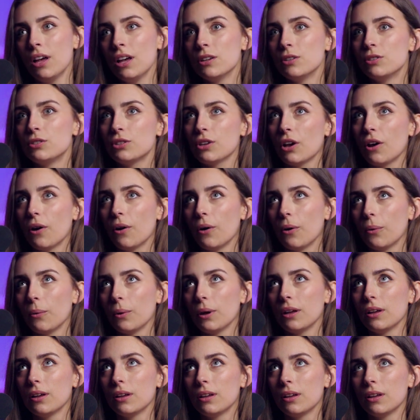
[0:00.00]
So
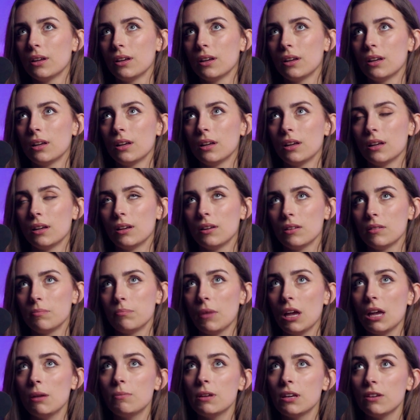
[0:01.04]

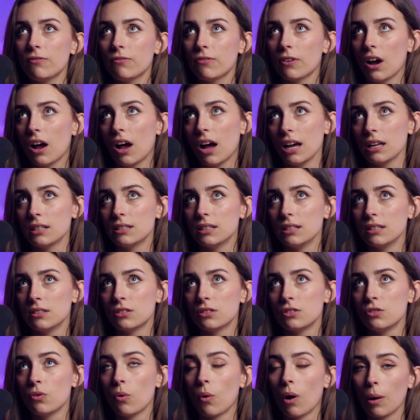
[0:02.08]
maybe for us
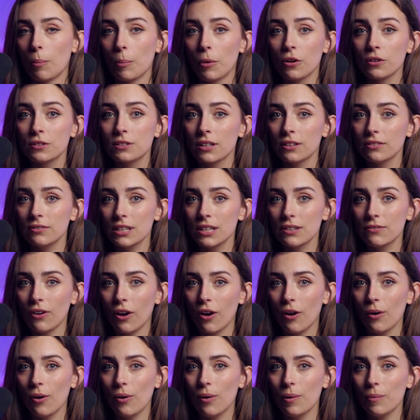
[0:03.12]
it's normal to leave
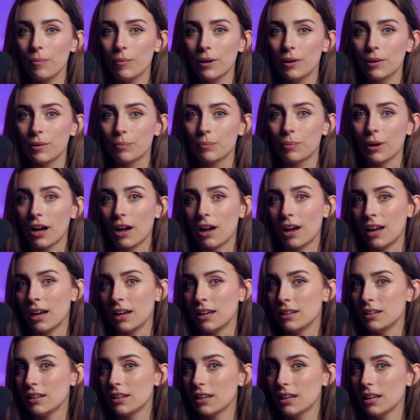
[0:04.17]
home,
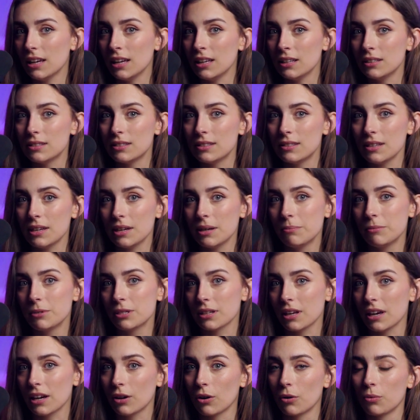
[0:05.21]
but it seemed
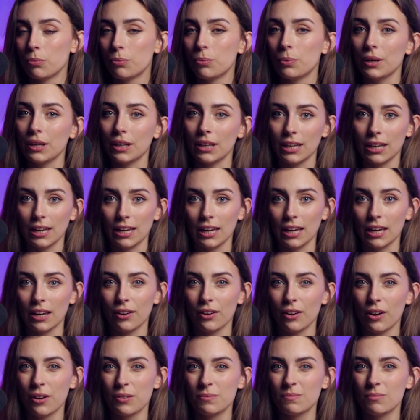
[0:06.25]
like a really,
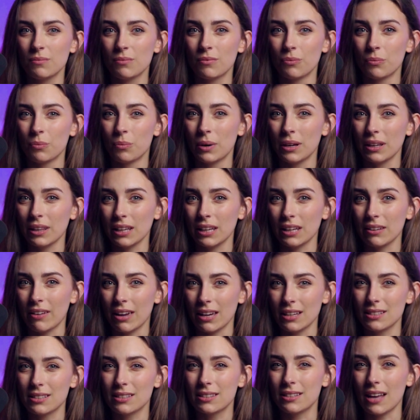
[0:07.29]
really
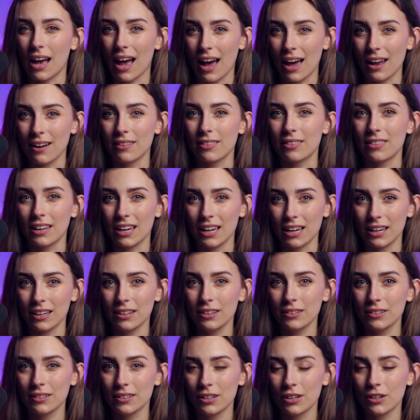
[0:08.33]
like sad
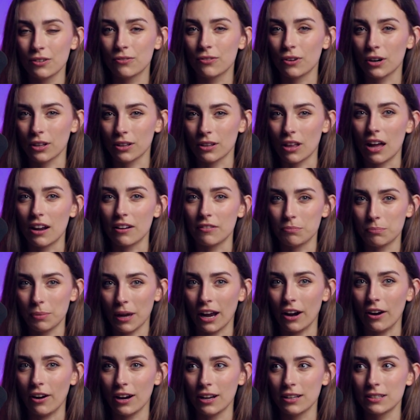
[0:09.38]
thing for a lot of
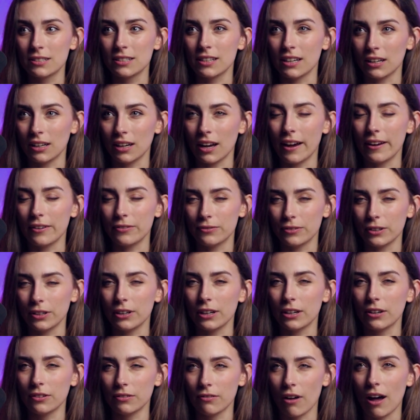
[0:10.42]
parents. Like I feel
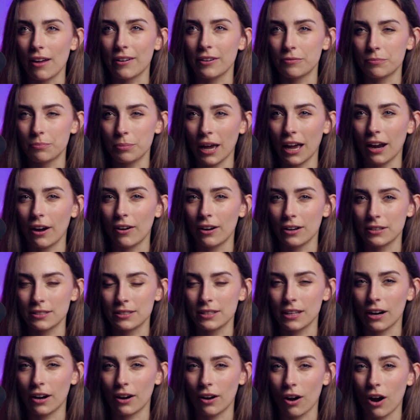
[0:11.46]
like a lot of parents
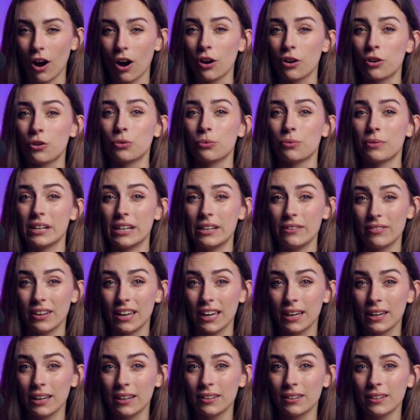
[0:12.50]
there are
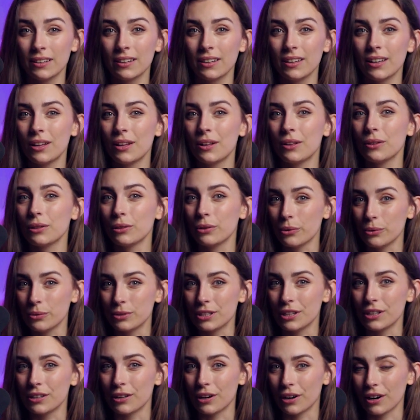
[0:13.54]
grieving
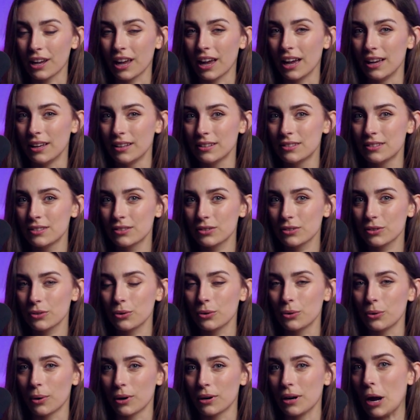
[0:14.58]
losing their kids
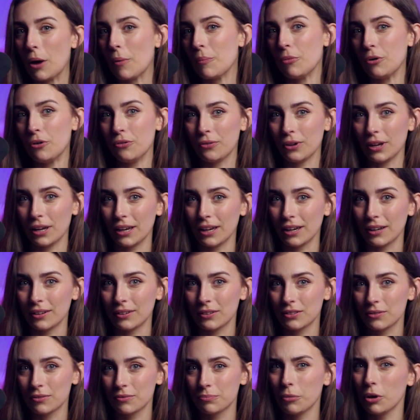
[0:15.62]
who are now moving
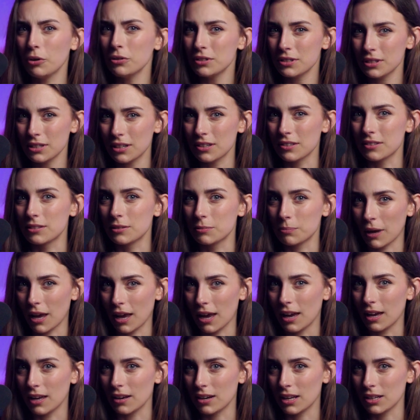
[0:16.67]
mostly to
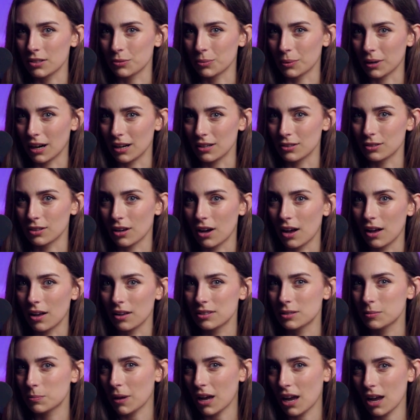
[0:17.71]
Spain is what I saw.
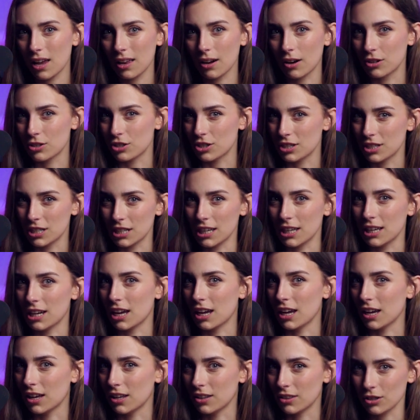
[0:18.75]
Spain,
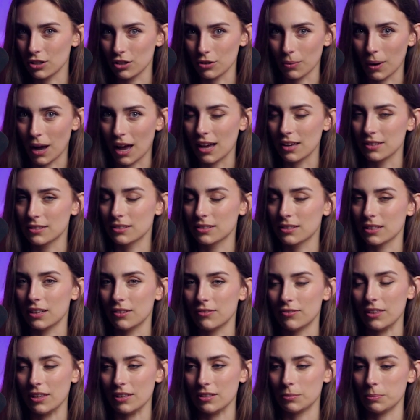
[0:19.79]
Argentina, the US,
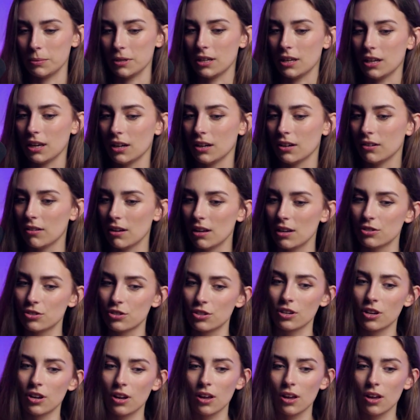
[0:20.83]
if they speak English.